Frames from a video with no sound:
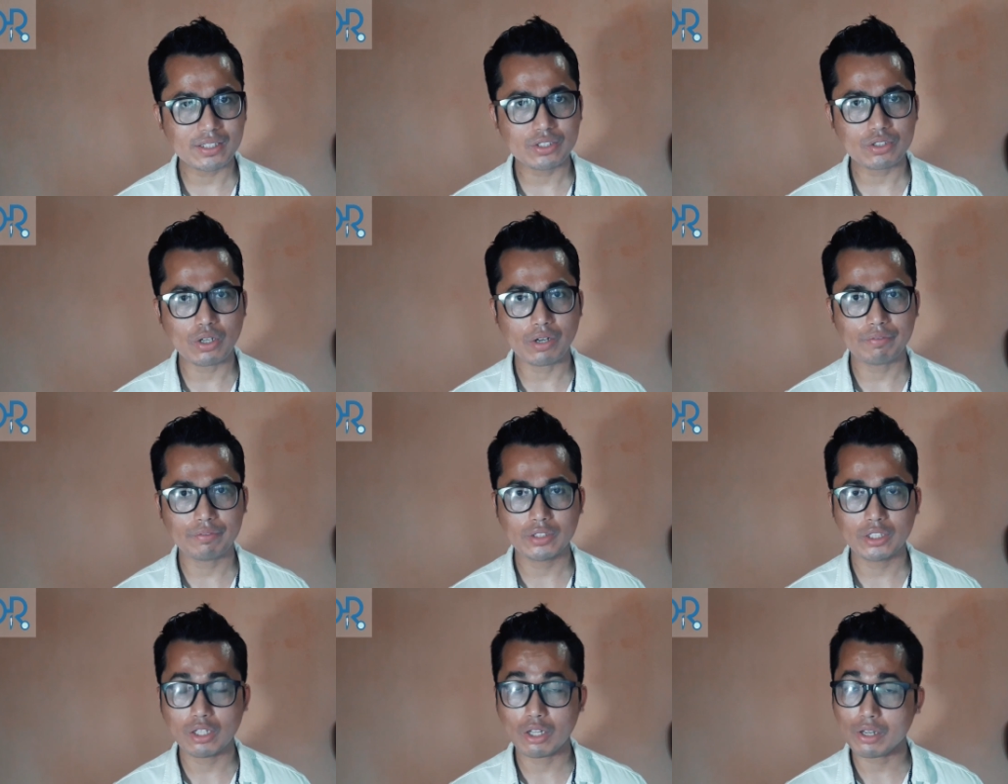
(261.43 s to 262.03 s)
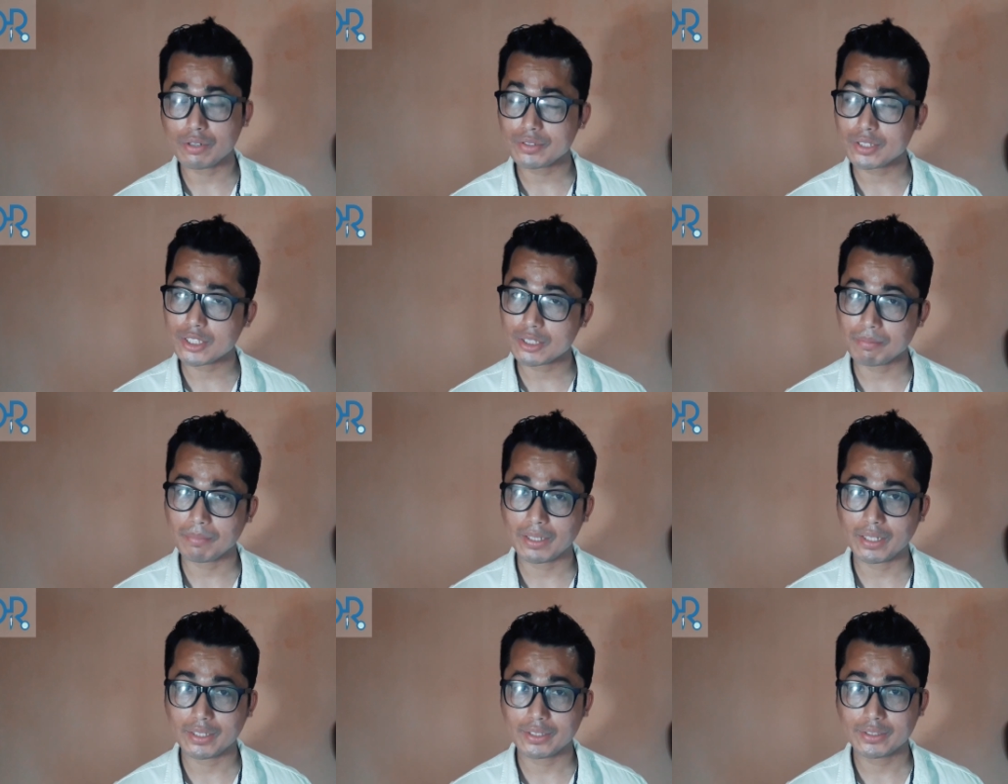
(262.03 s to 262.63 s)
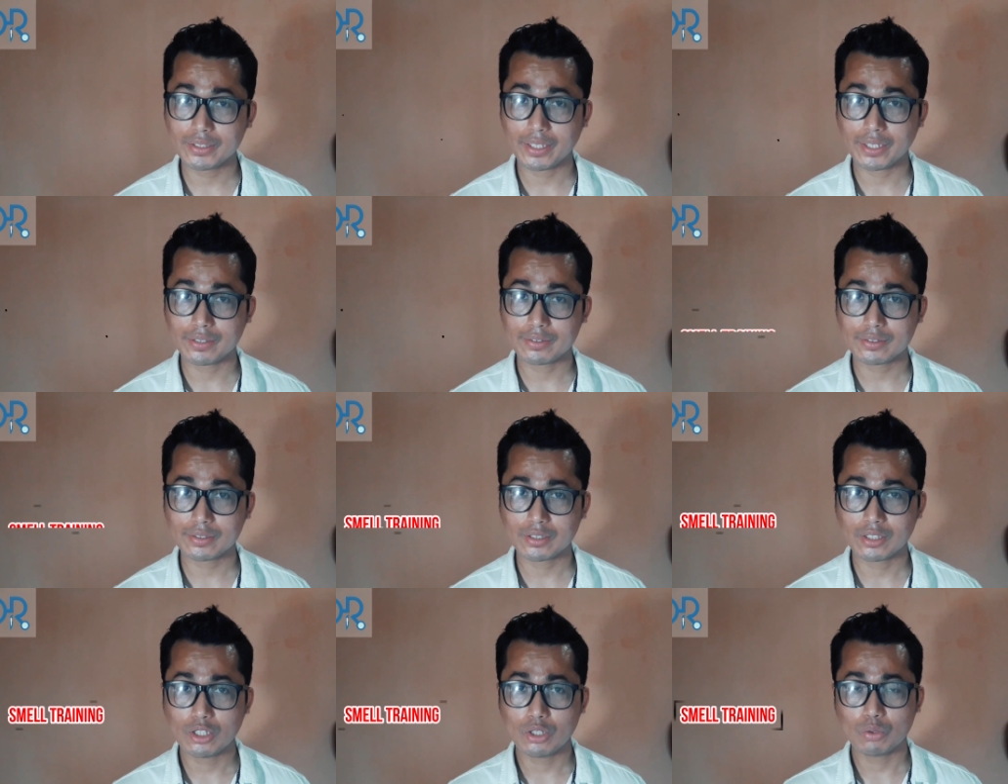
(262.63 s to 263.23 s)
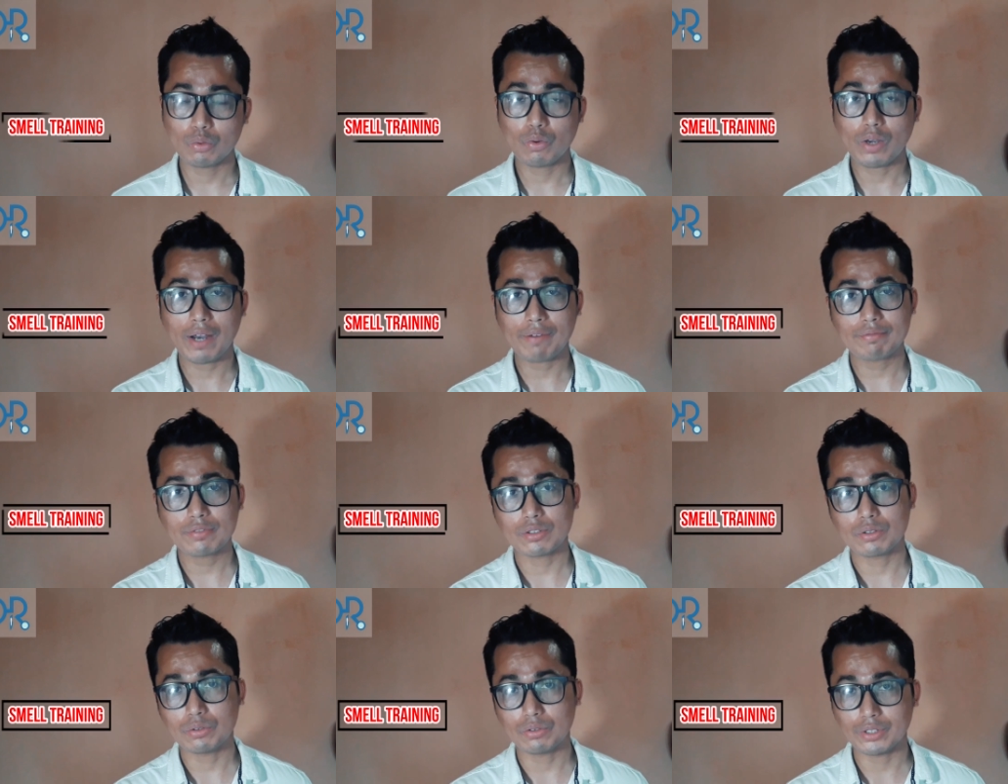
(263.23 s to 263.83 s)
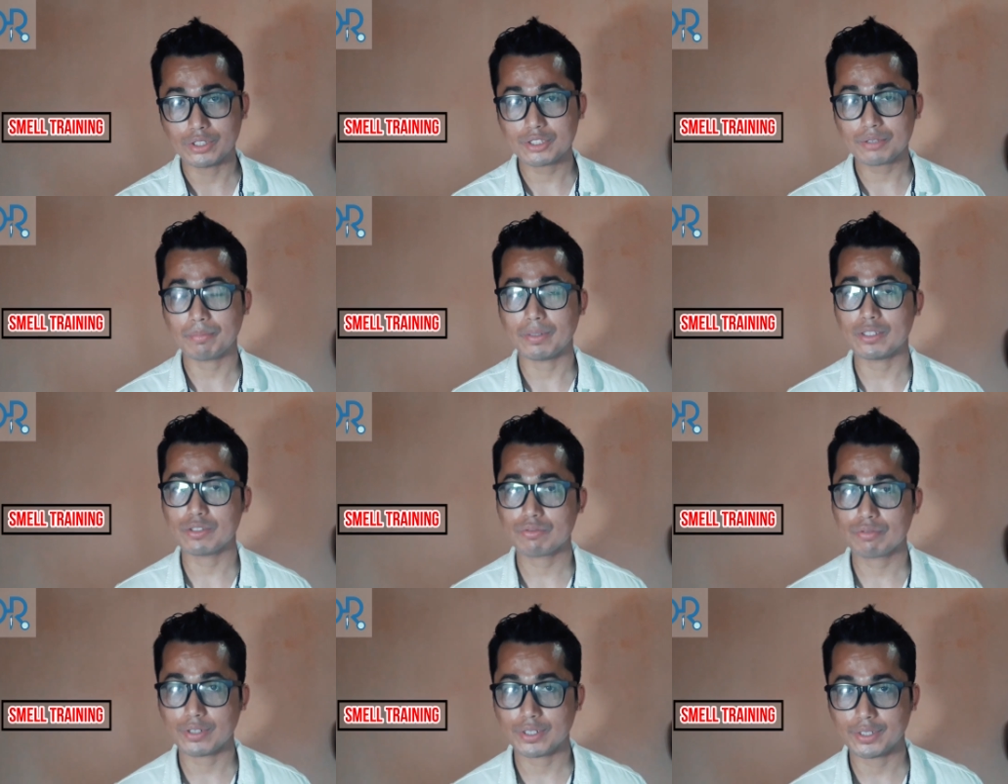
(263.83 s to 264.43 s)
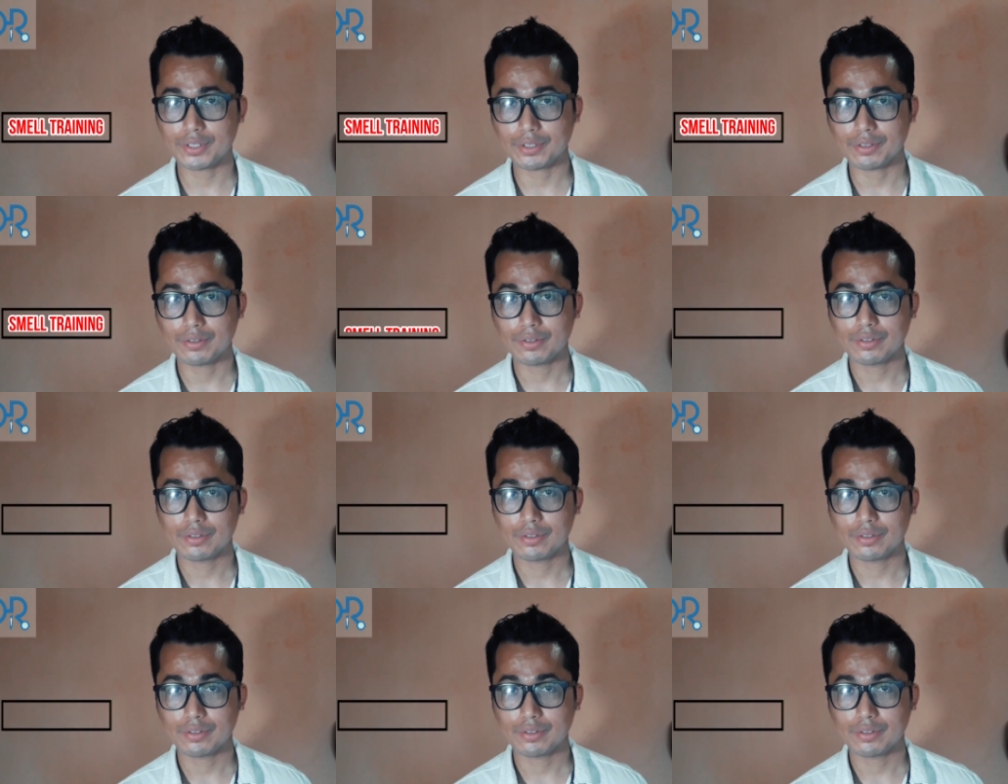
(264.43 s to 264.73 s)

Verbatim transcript: of the loss of smell and taste, we have to do the smell training.